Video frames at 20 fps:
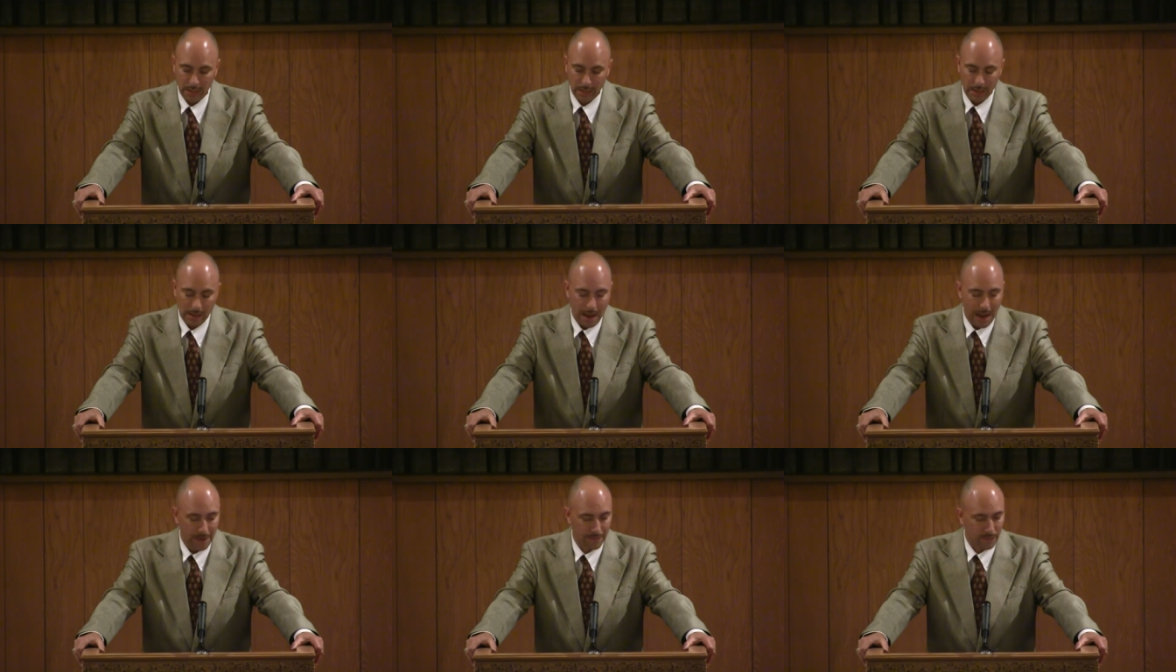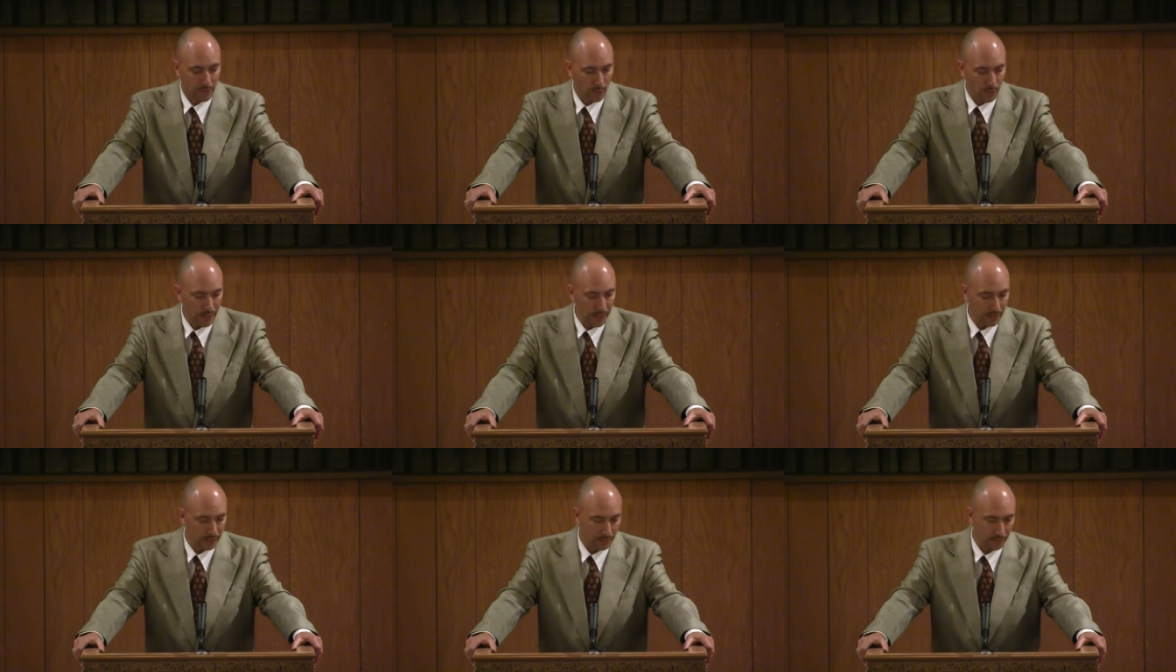After
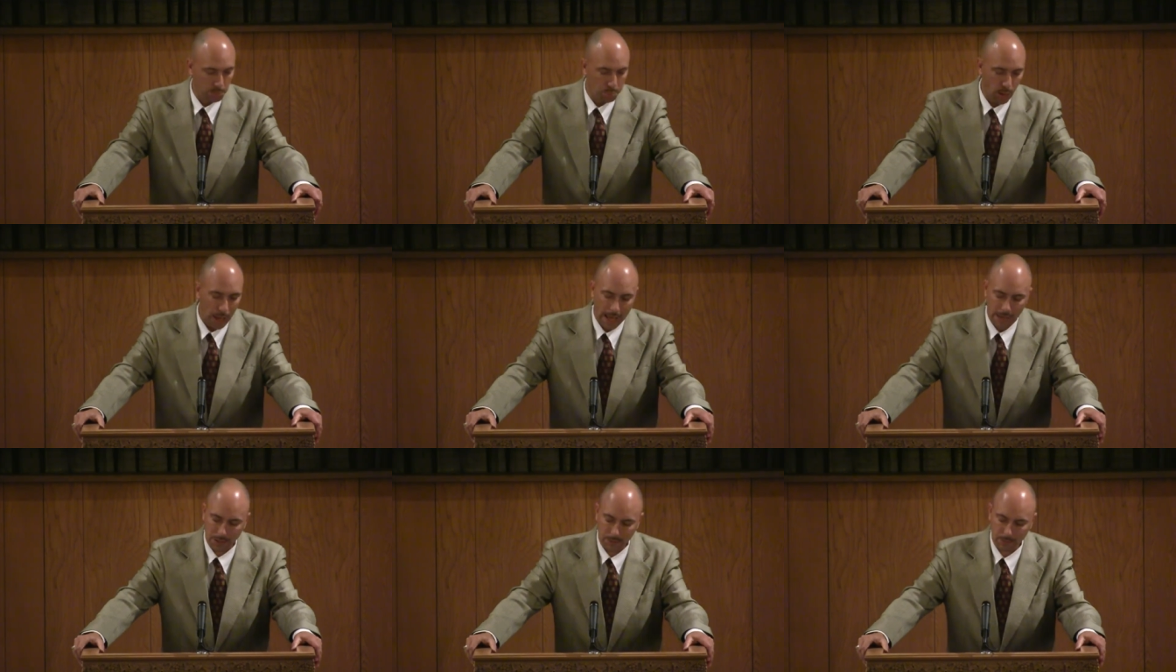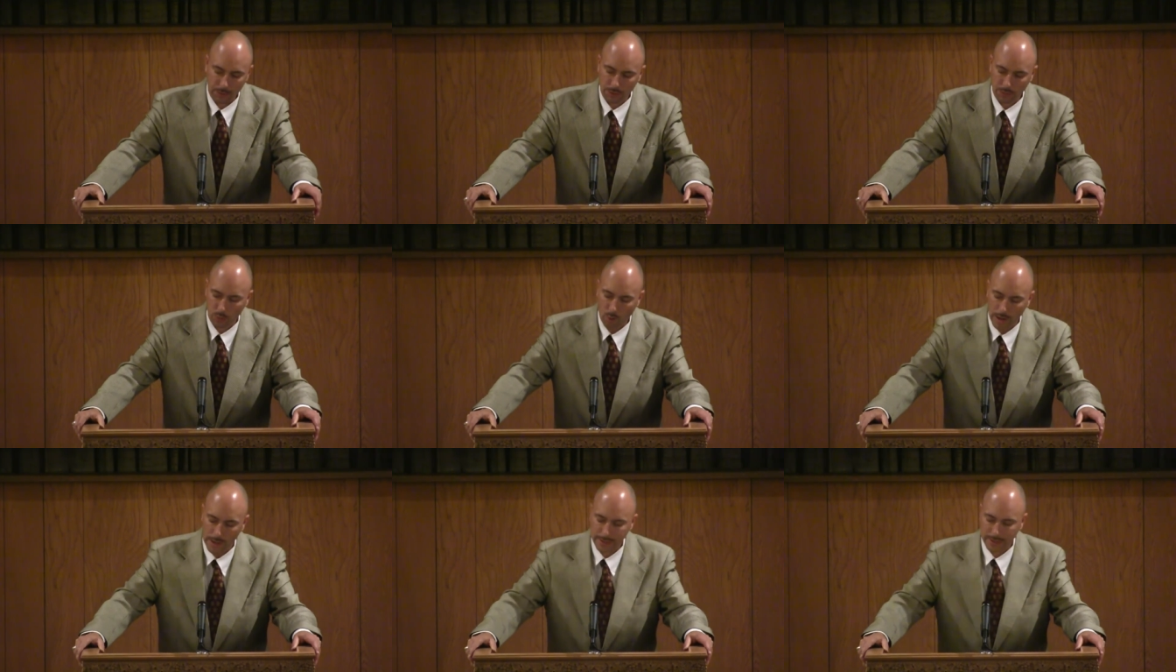reading the blasphemous
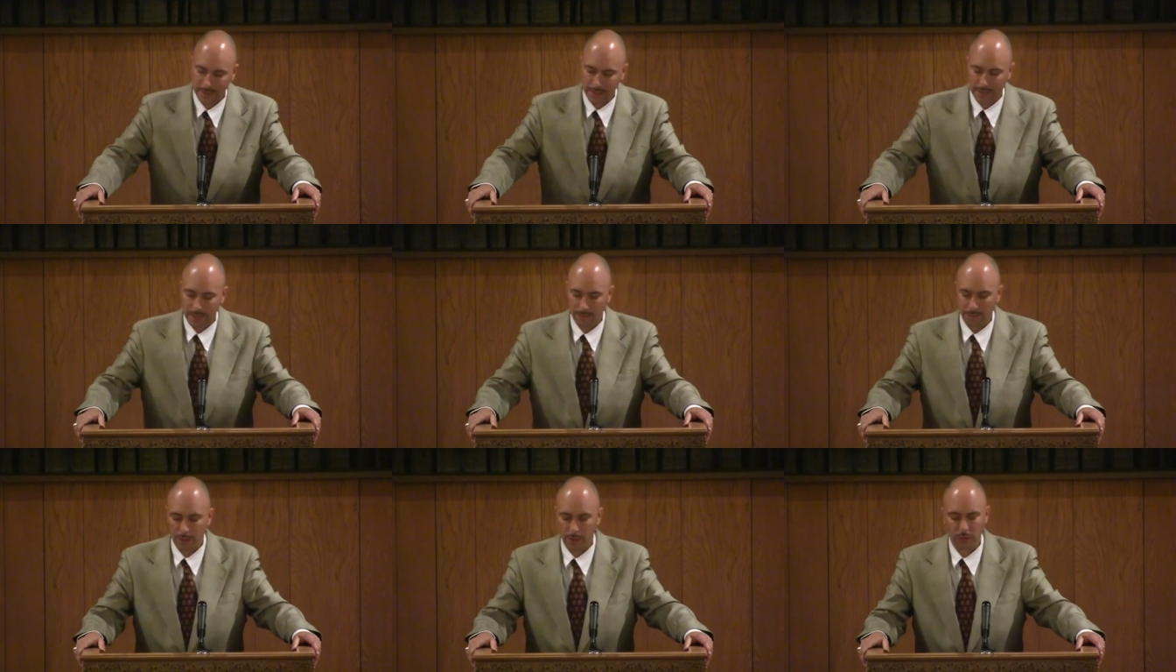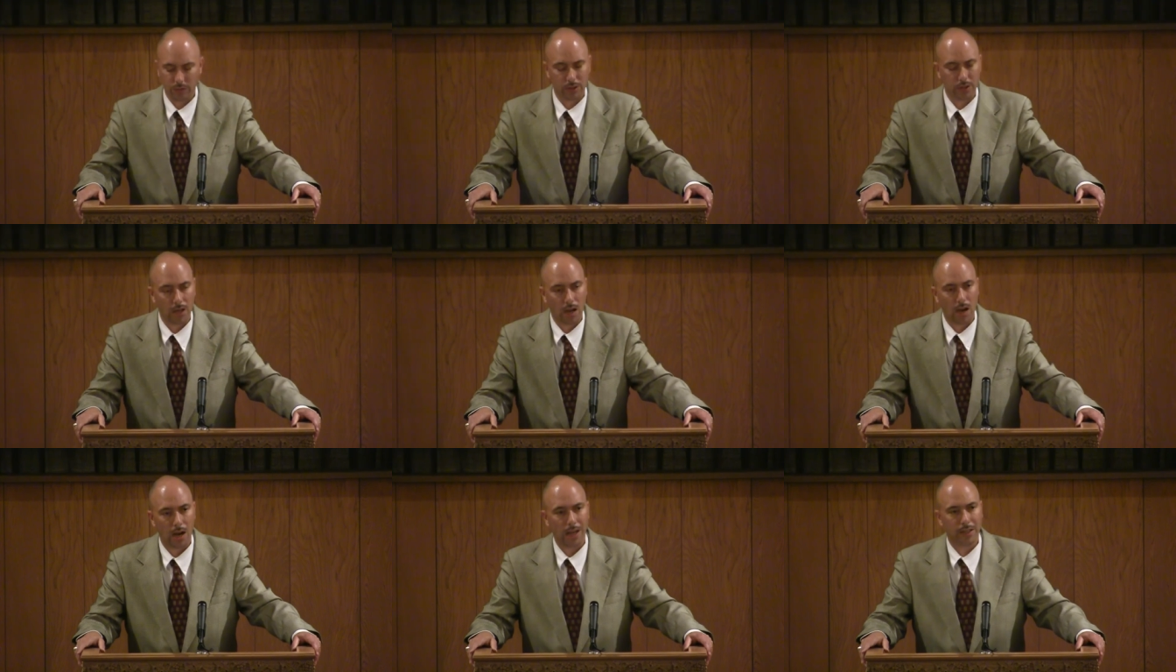ways that he views
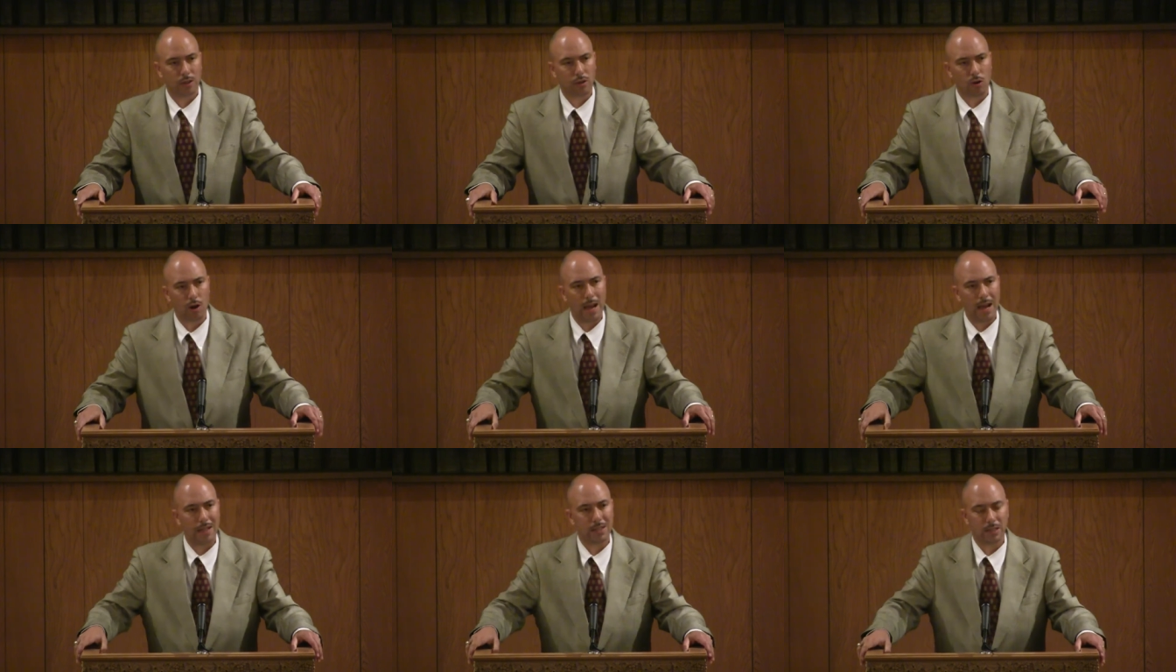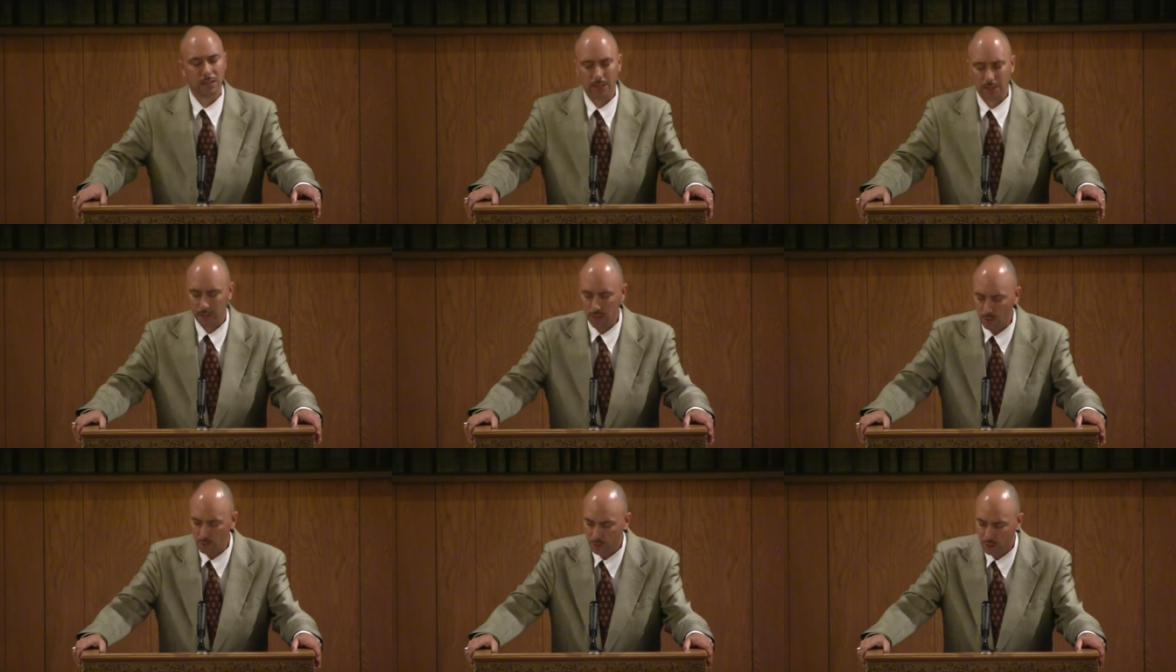God, Christ, and his
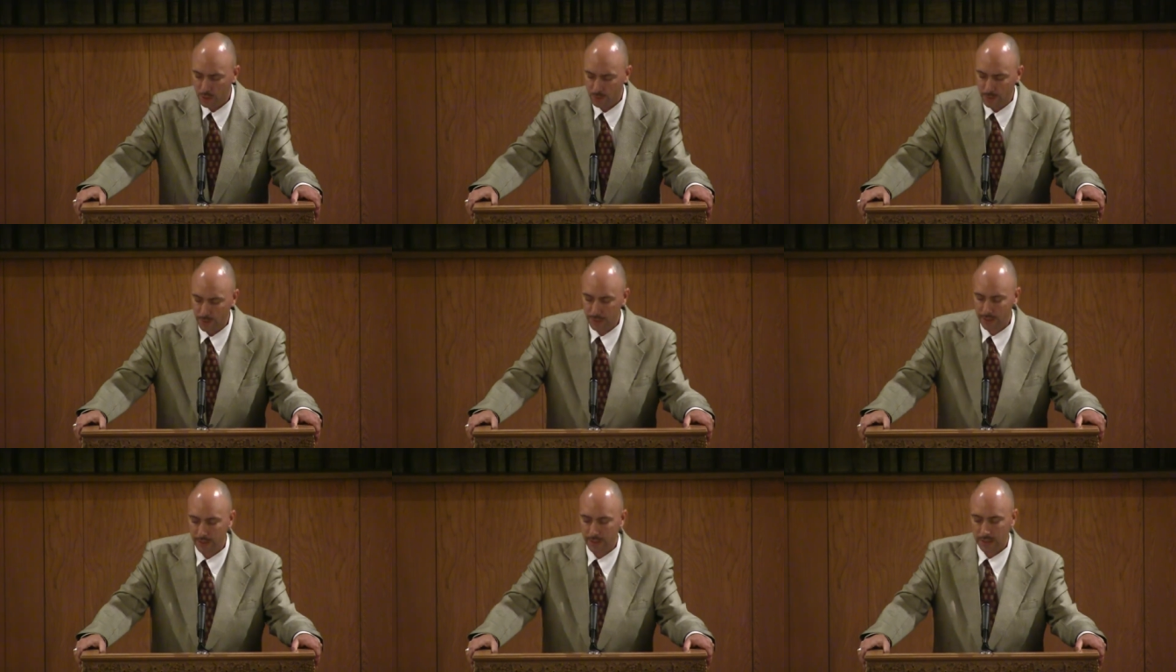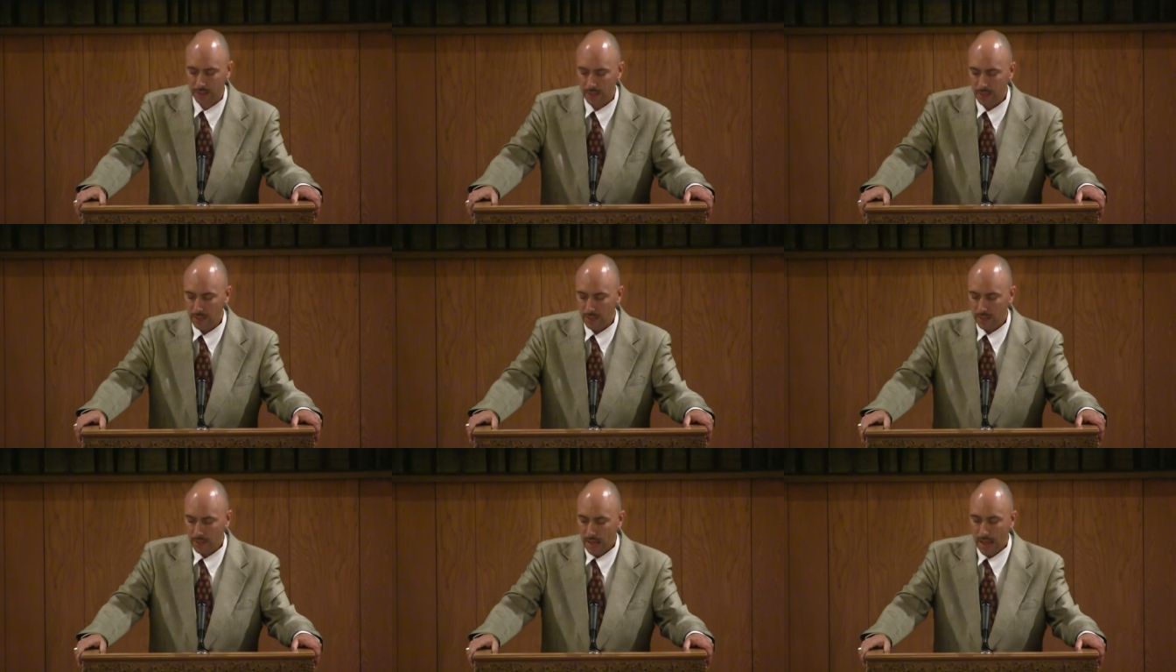Holy Spirit
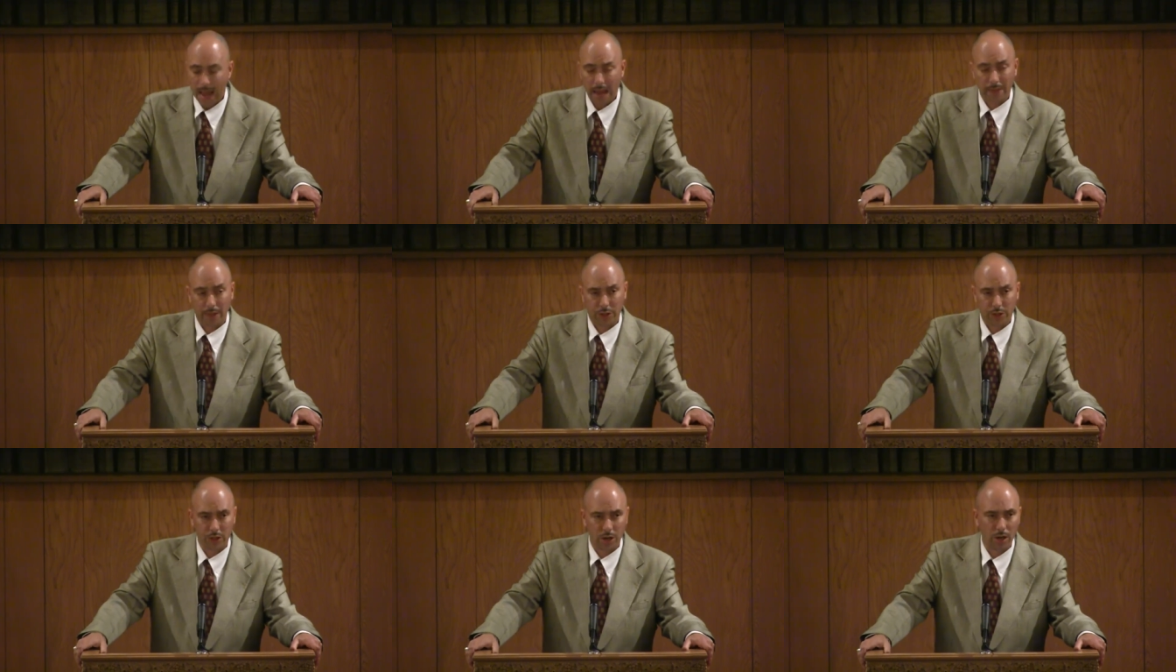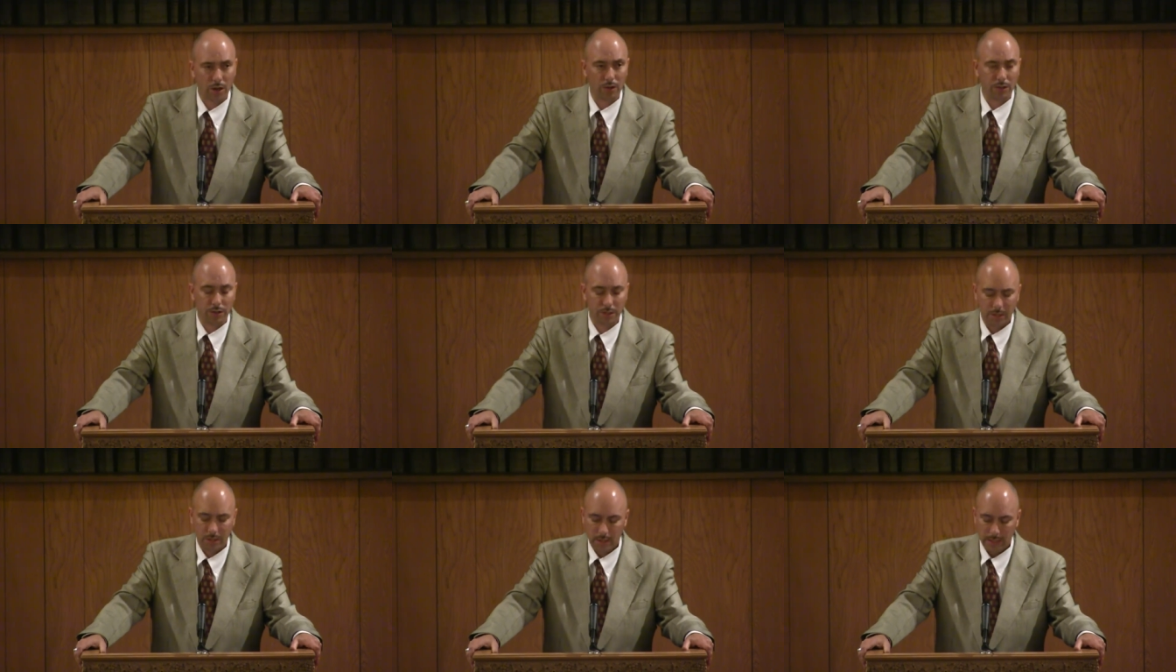and the church,